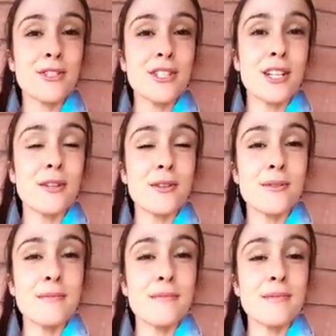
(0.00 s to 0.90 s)

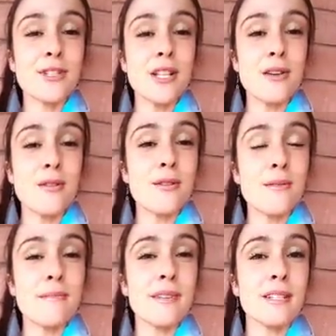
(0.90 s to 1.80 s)
Shalom,
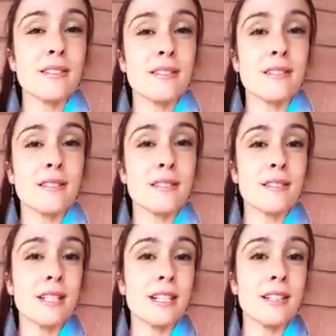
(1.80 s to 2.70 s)
shalom.
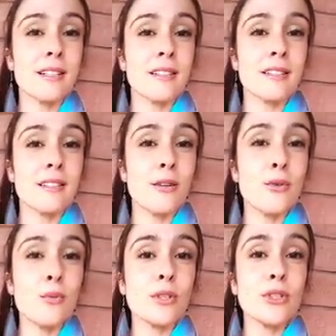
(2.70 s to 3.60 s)

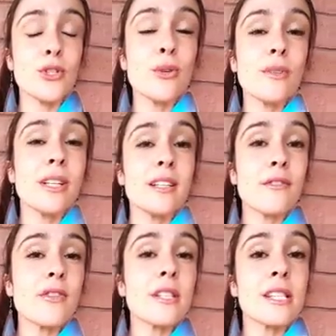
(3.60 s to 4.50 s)
Who will tune in
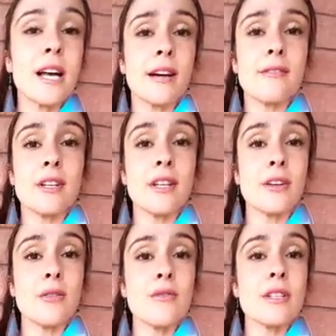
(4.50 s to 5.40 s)
for this live
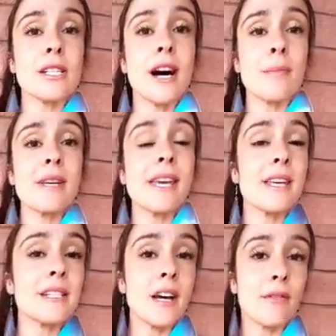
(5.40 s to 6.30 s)
video? The topic
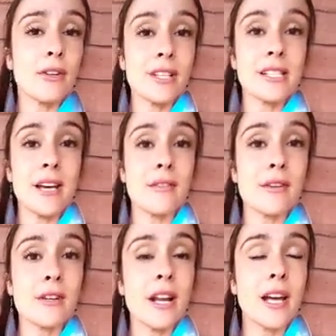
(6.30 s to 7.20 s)
is effortless
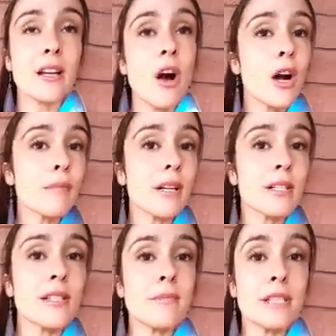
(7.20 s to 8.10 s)
effort and karma,
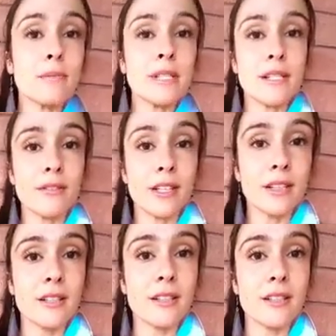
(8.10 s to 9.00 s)
to be
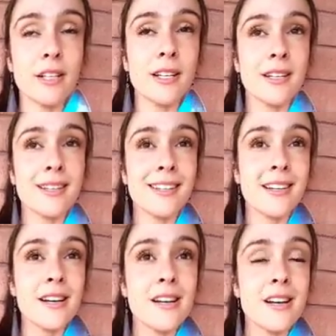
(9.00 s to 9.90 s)
specific.
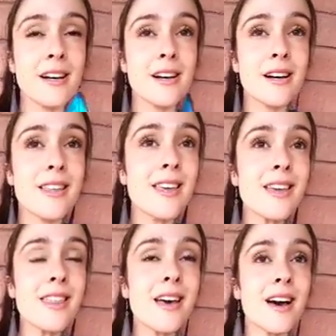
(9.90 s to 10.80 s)
I
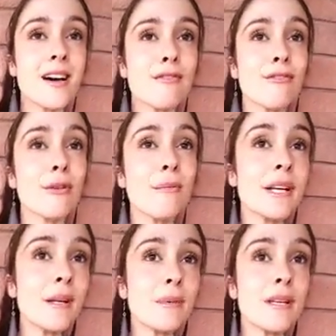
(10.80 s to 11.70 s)
think that for
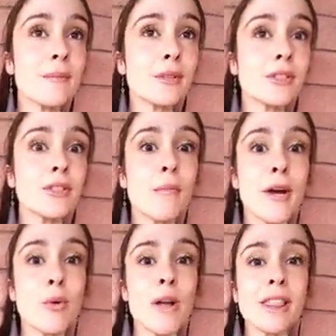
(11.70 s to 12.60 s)
many people, no
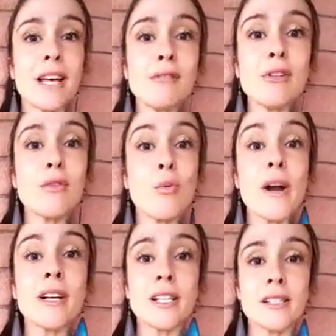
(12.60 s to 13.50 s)
matter what level of
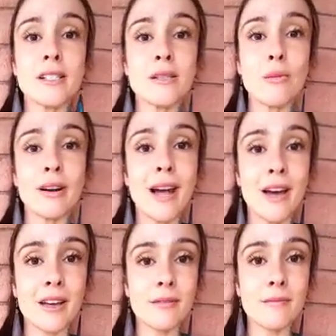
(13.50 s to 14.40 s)
awareness we're at,